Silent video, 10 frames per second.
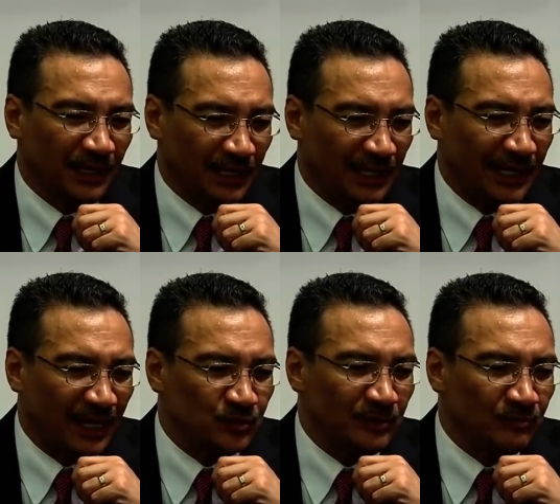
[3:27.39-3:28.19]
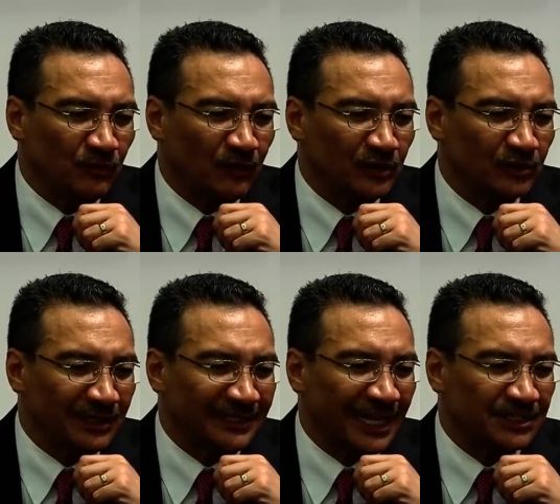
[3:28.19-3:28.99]
uh, as we move on to
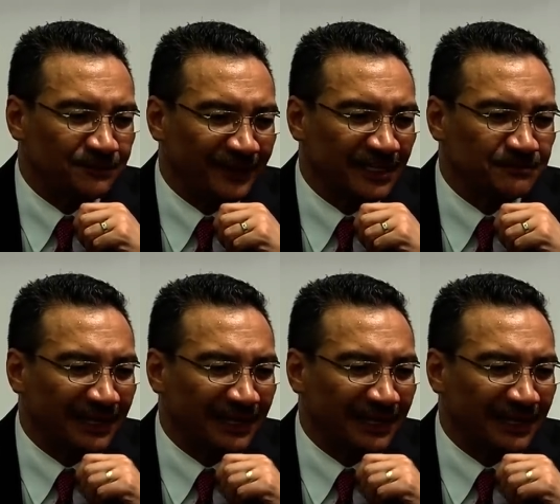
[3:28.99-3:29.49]
the next phase.